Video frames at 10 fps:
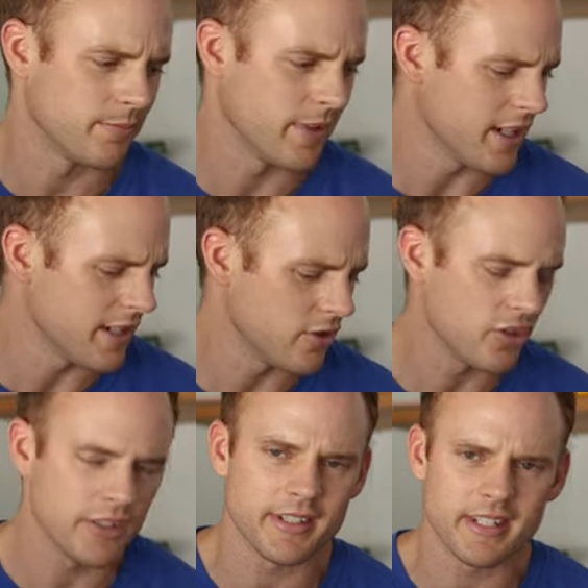mini
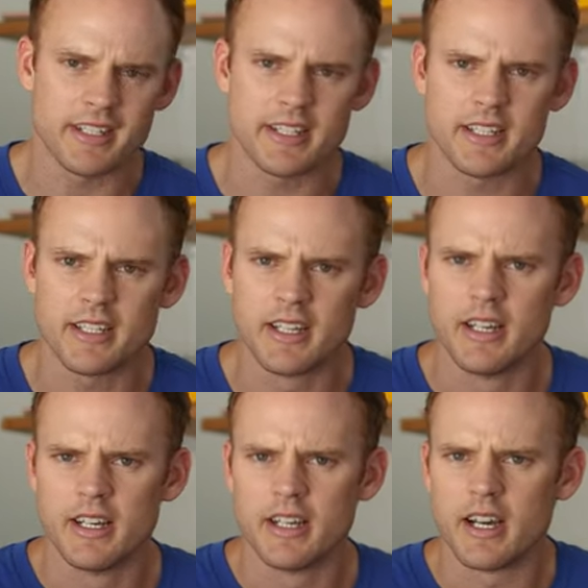GT
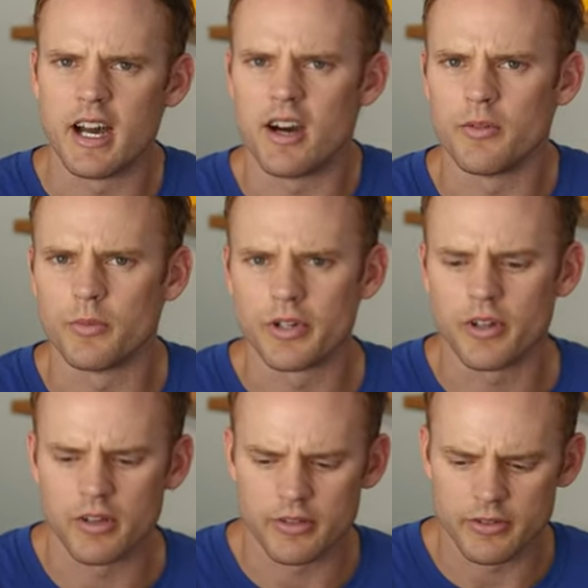uh, one
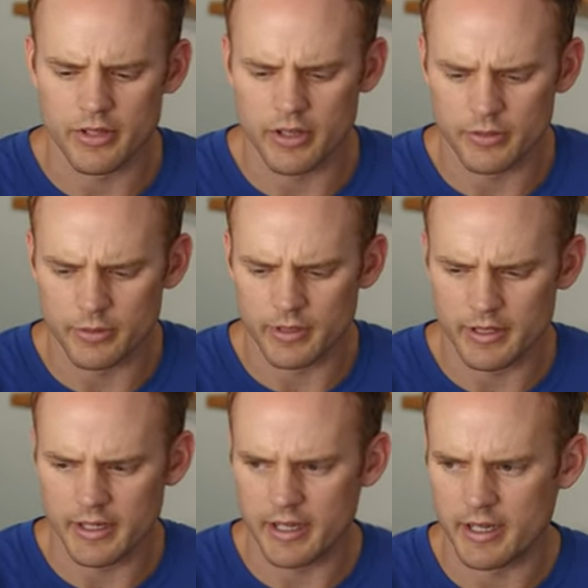also,
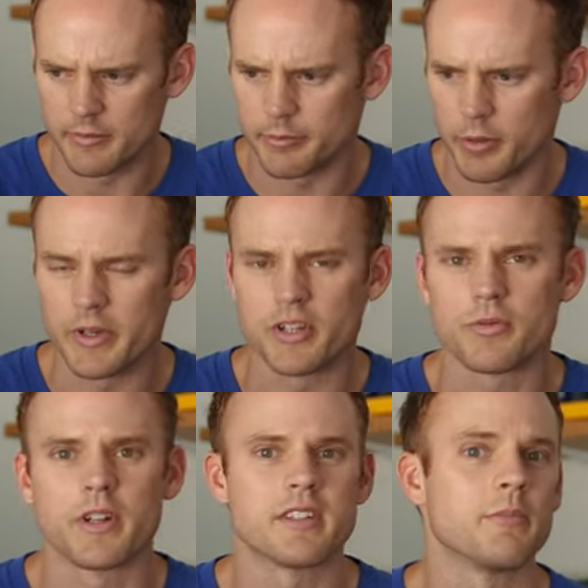but we
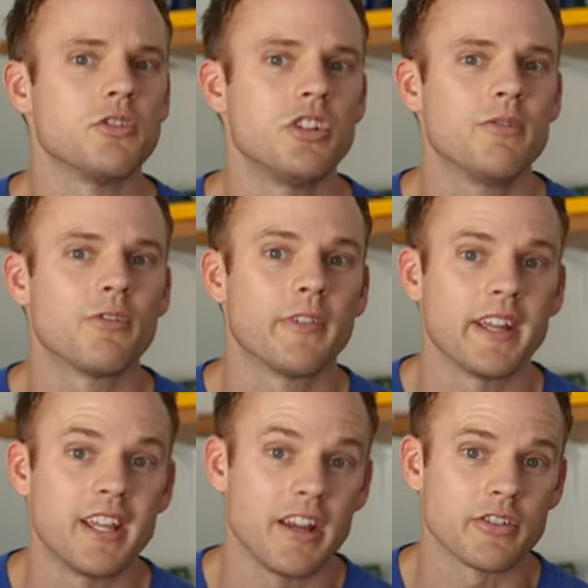just wanted something cheap for
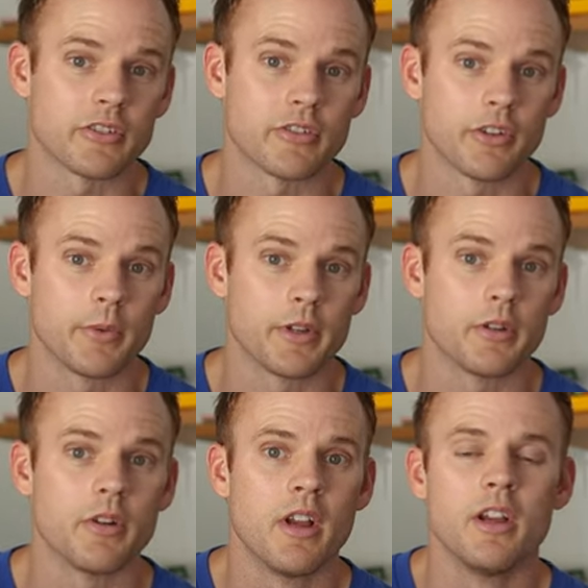vacation. So
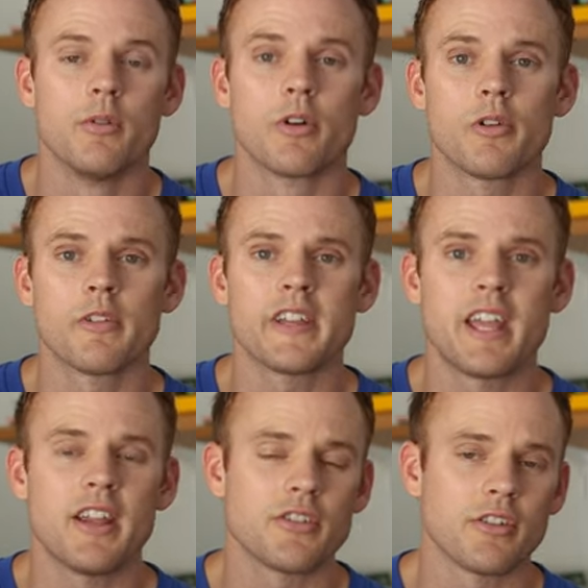we we're going on
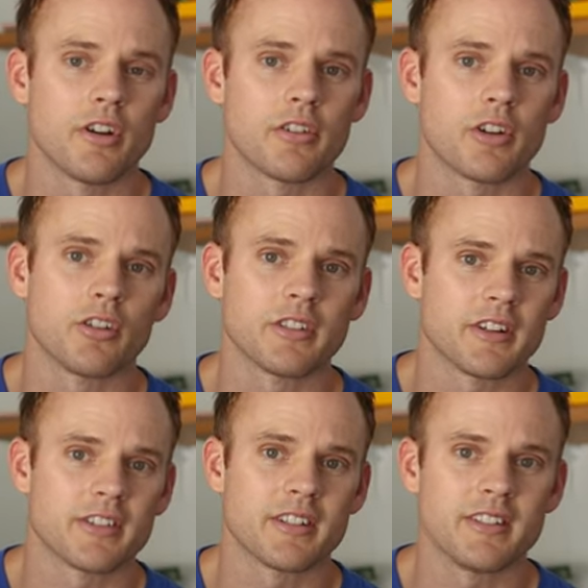vacation. Currently,
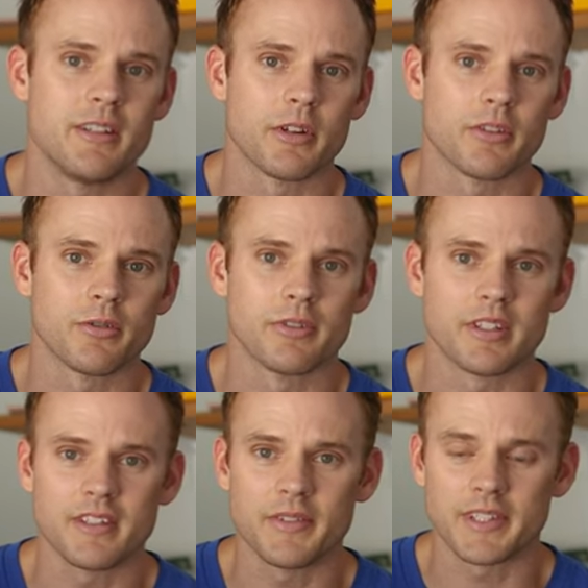our 16-month-old
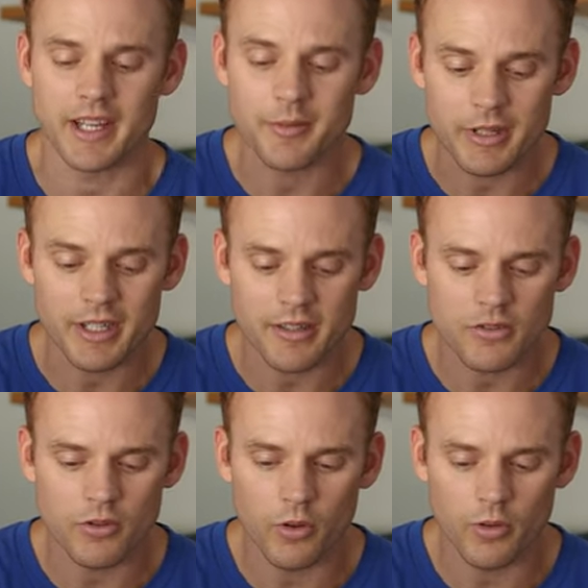doesn't even like being in a
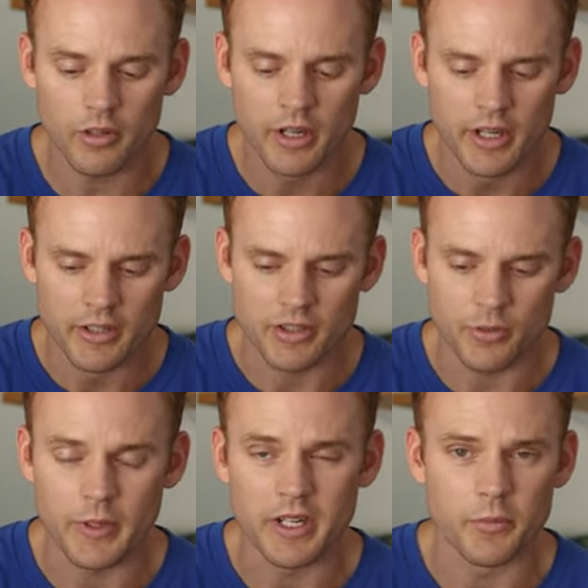stroller, so
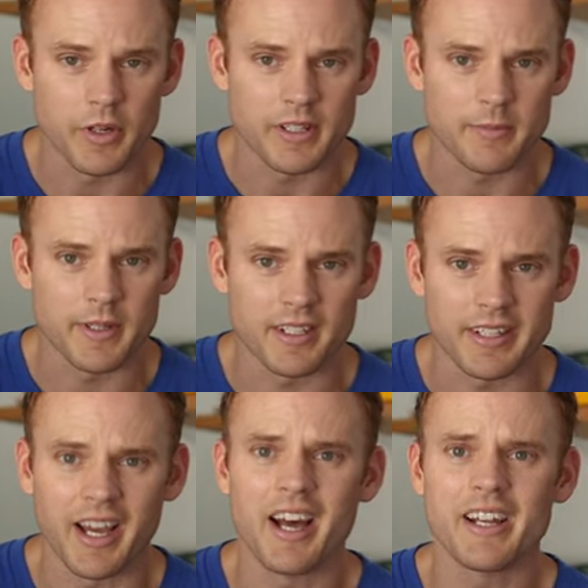we didn't want to spend a
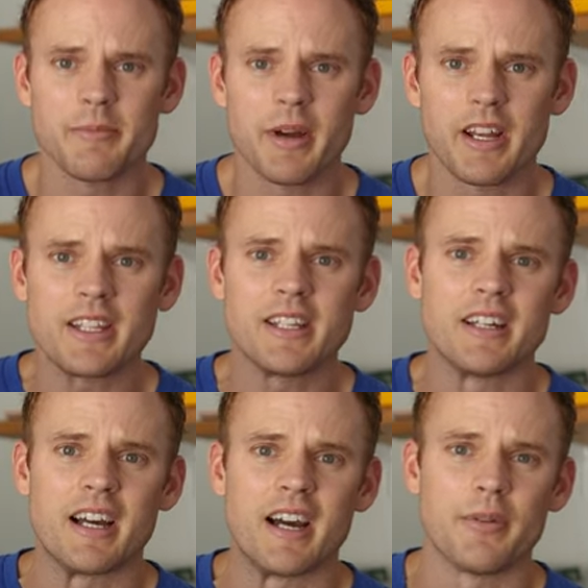ton of money.
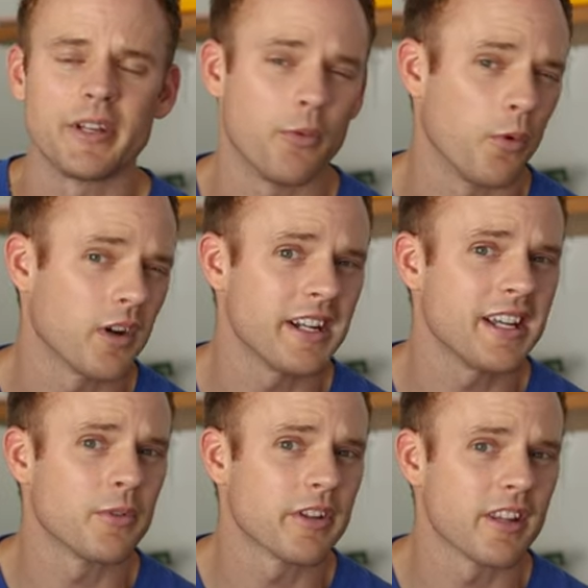Uh, we were going to
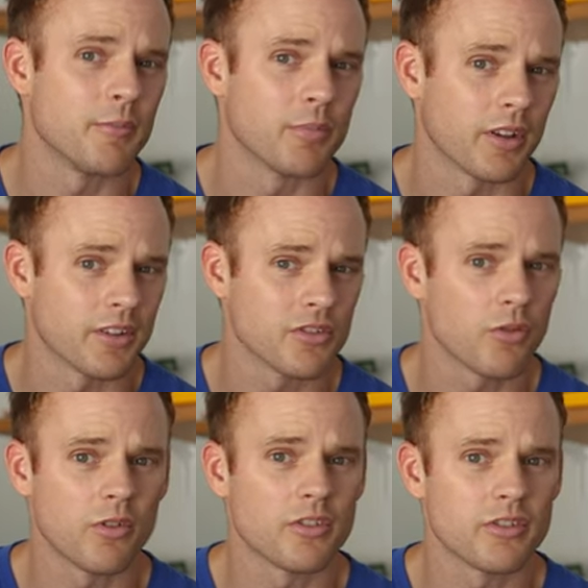get one of the umbrella
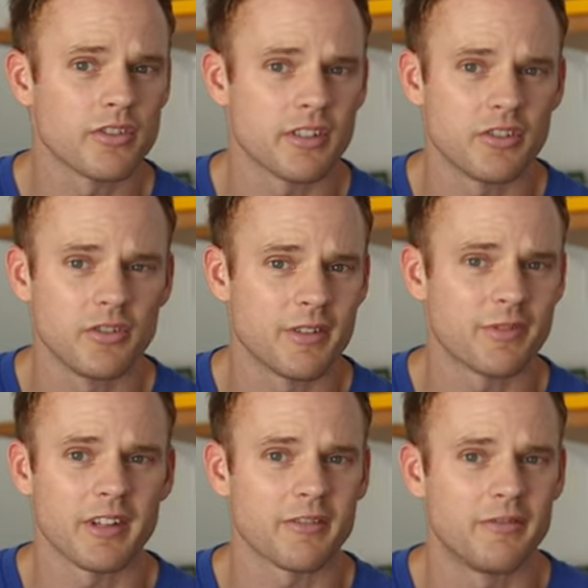strollers that you can get
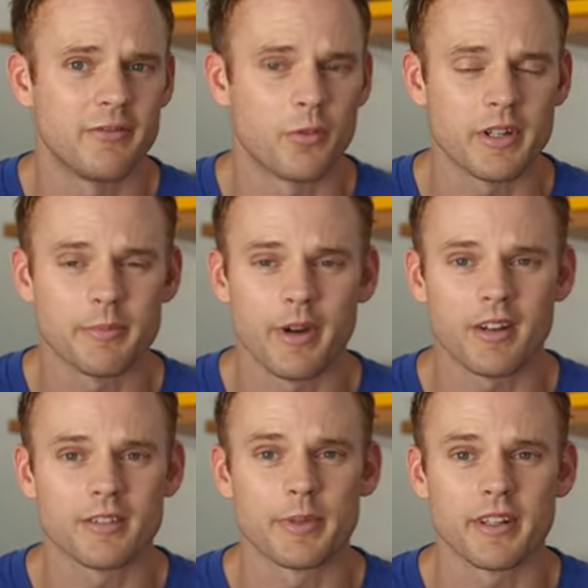for like 40
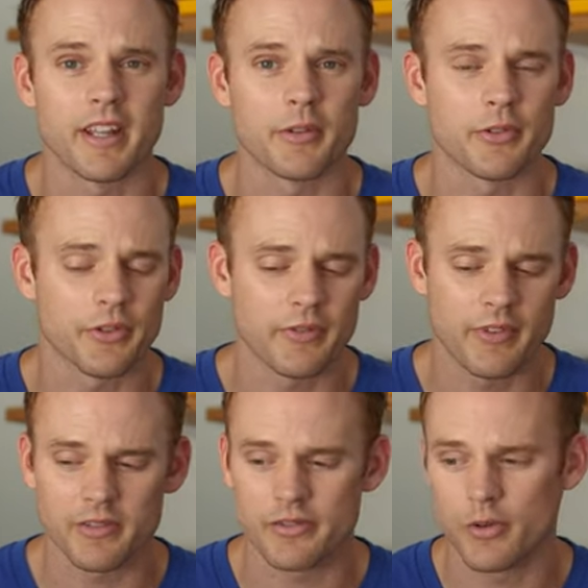bucks, but they
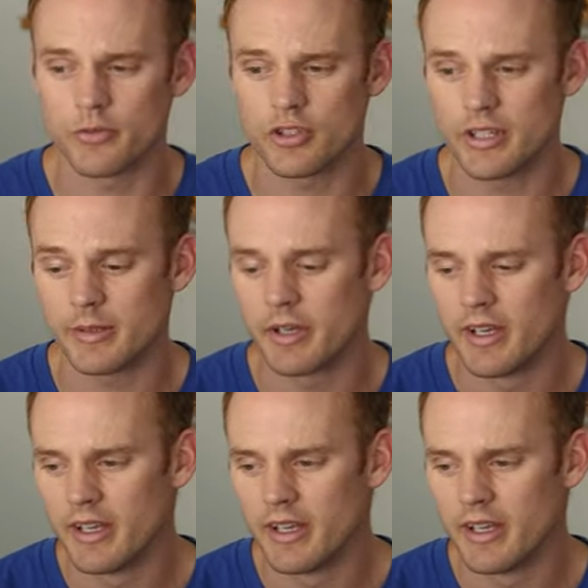felt so cheap.